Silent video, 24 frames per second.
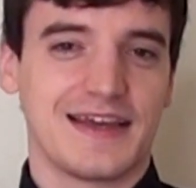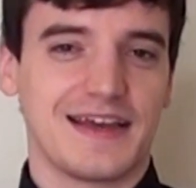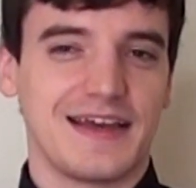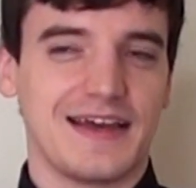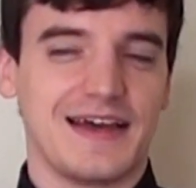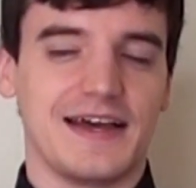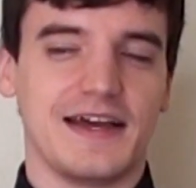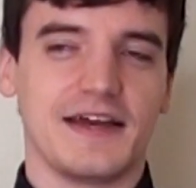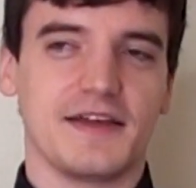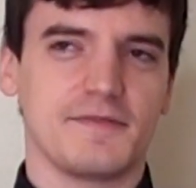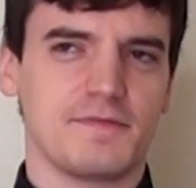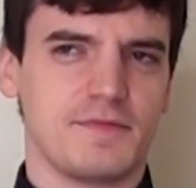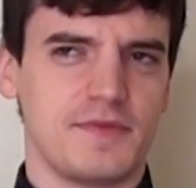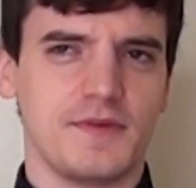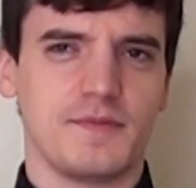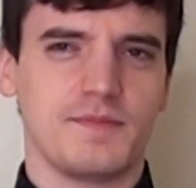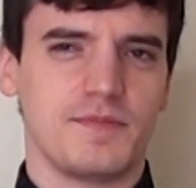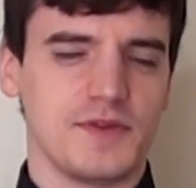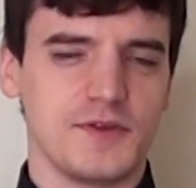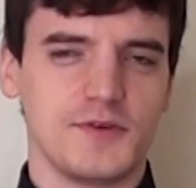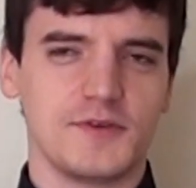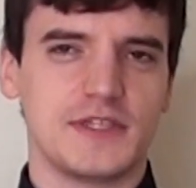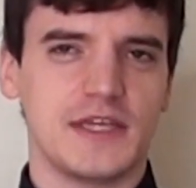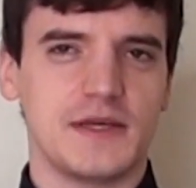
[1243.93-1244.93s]
The
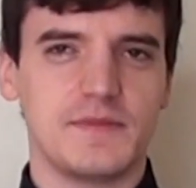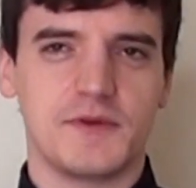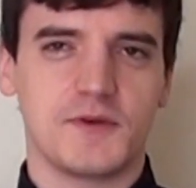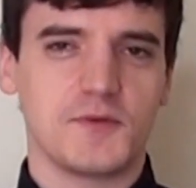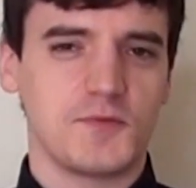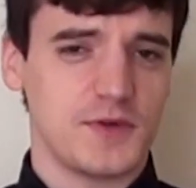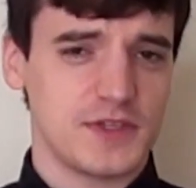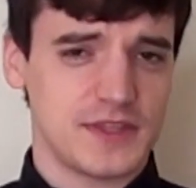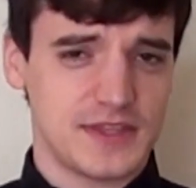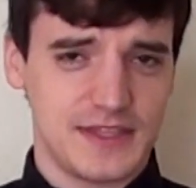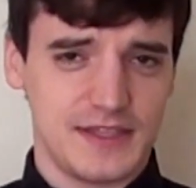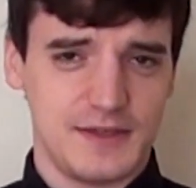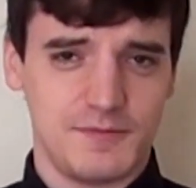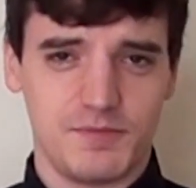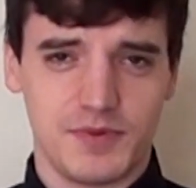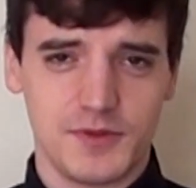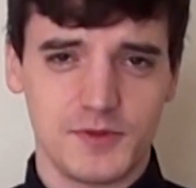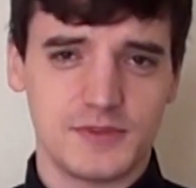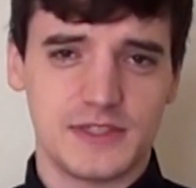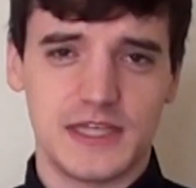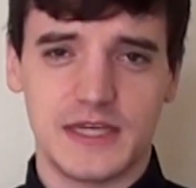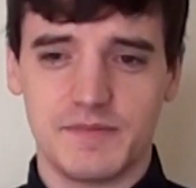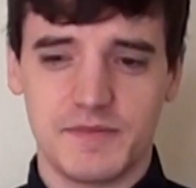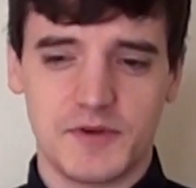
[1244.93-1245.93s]
Blue Demon
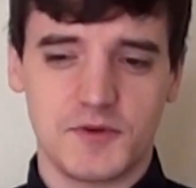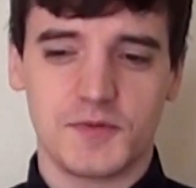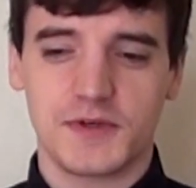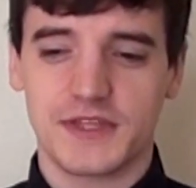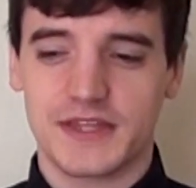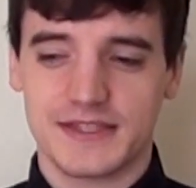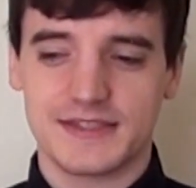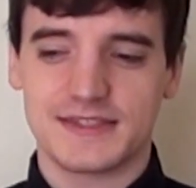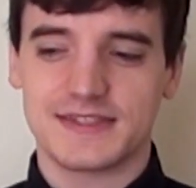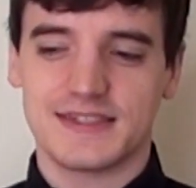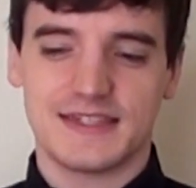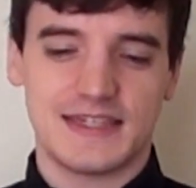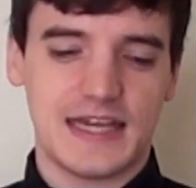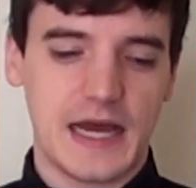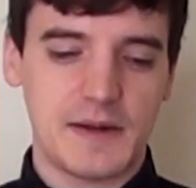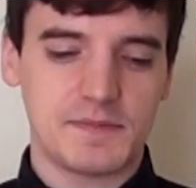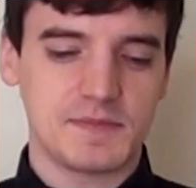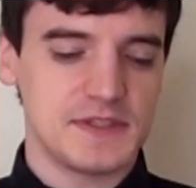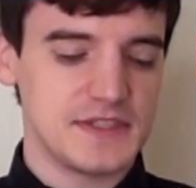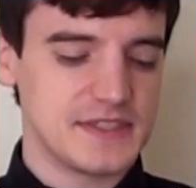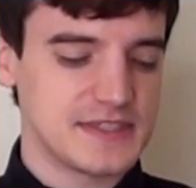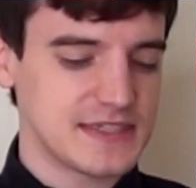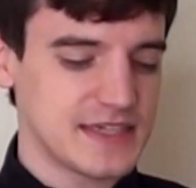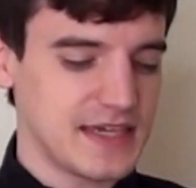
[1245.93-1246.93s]
with his
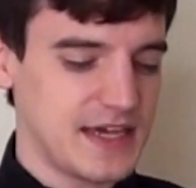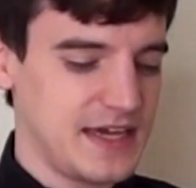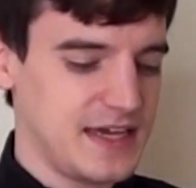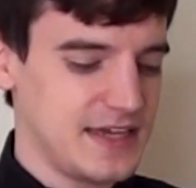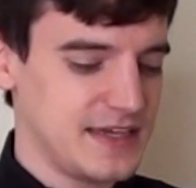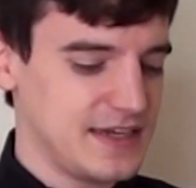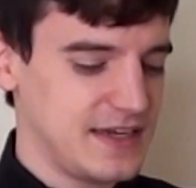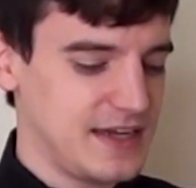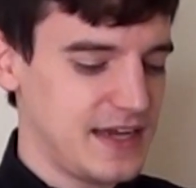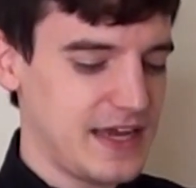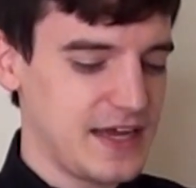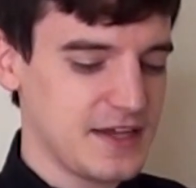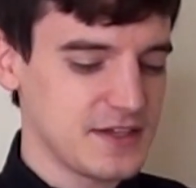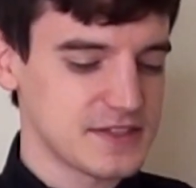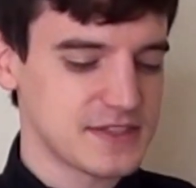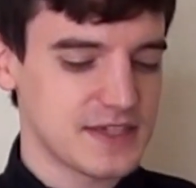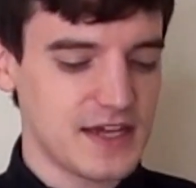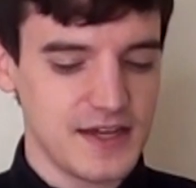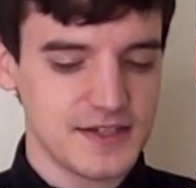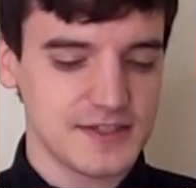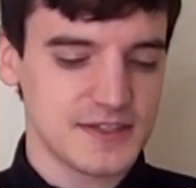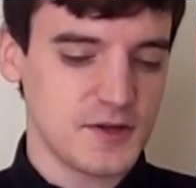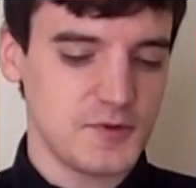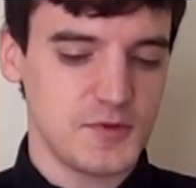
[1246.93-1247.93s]
adopted son, El
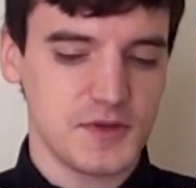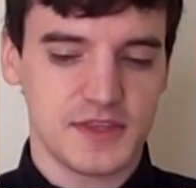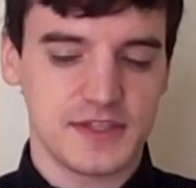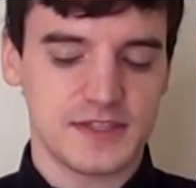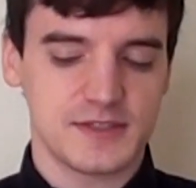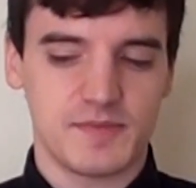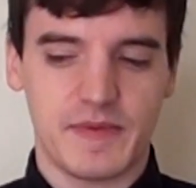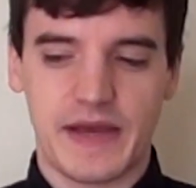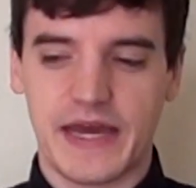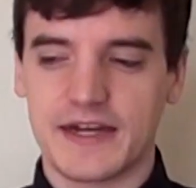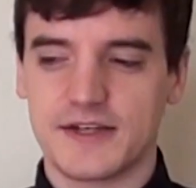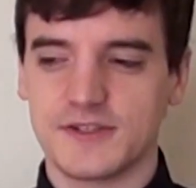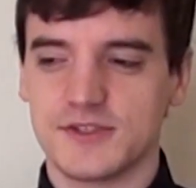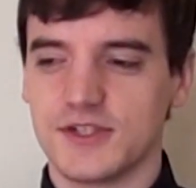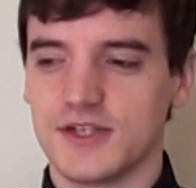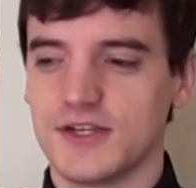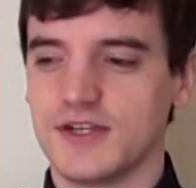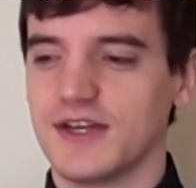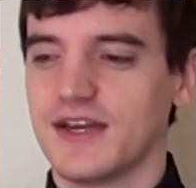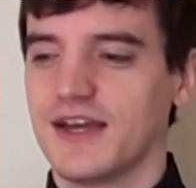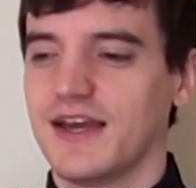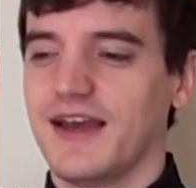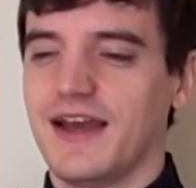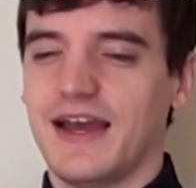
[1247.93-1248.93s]
Santo with his manager,
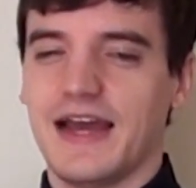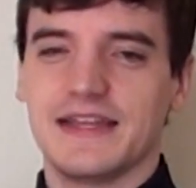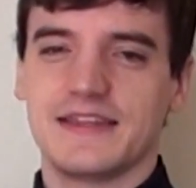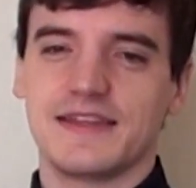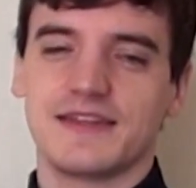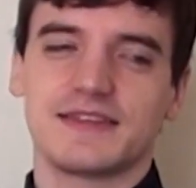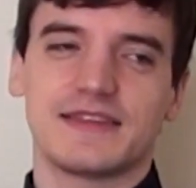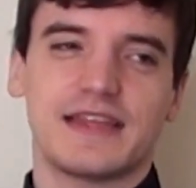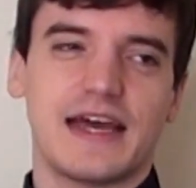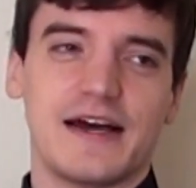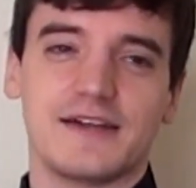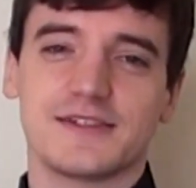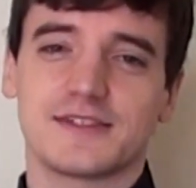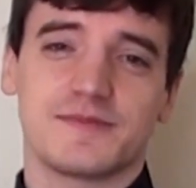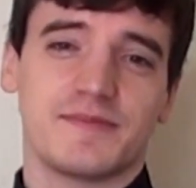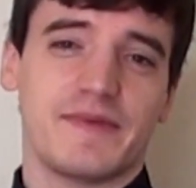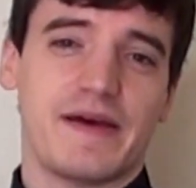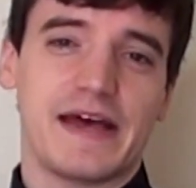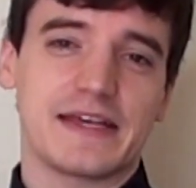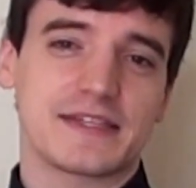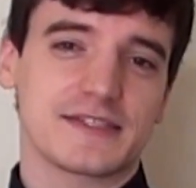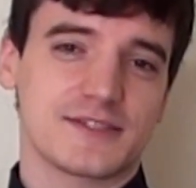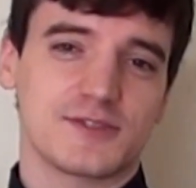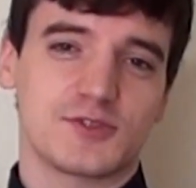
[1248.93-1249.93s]
and then 1,000
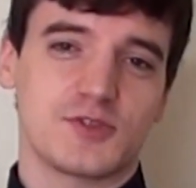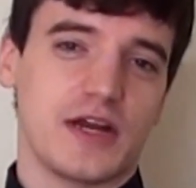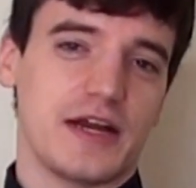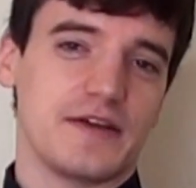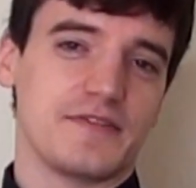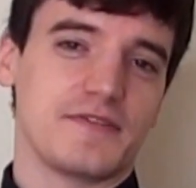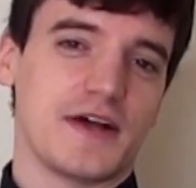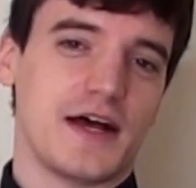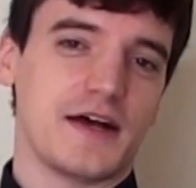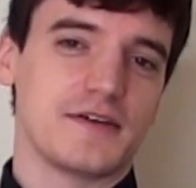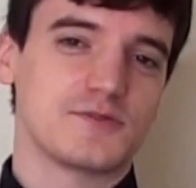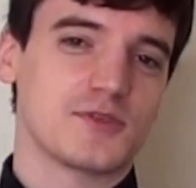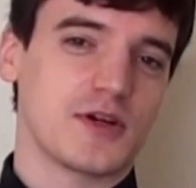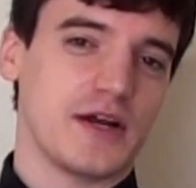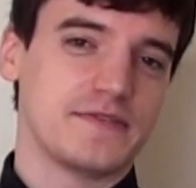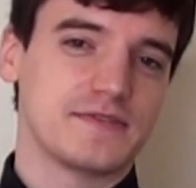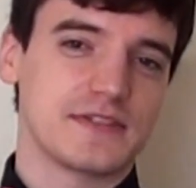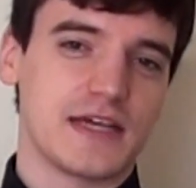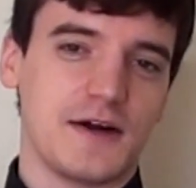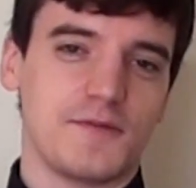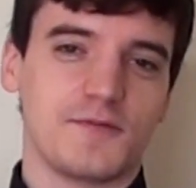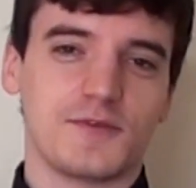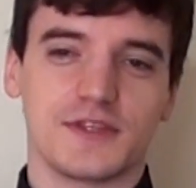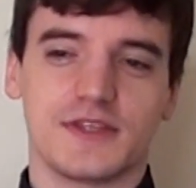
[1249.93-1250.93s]
Masks drives
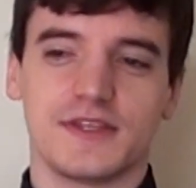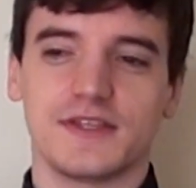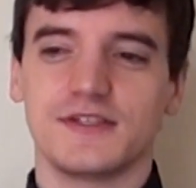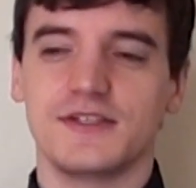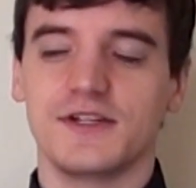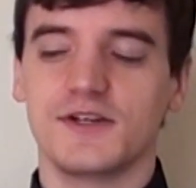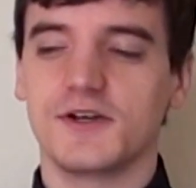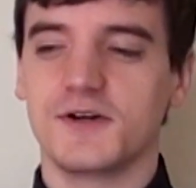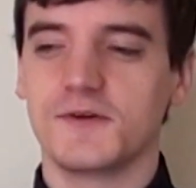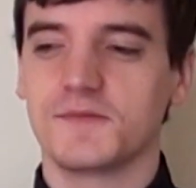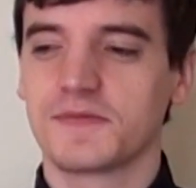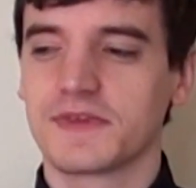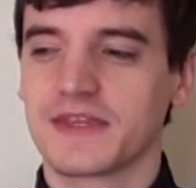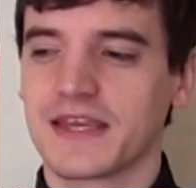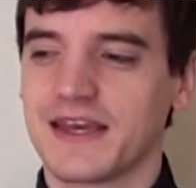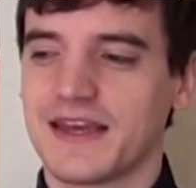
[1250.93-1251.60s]
off with the girl.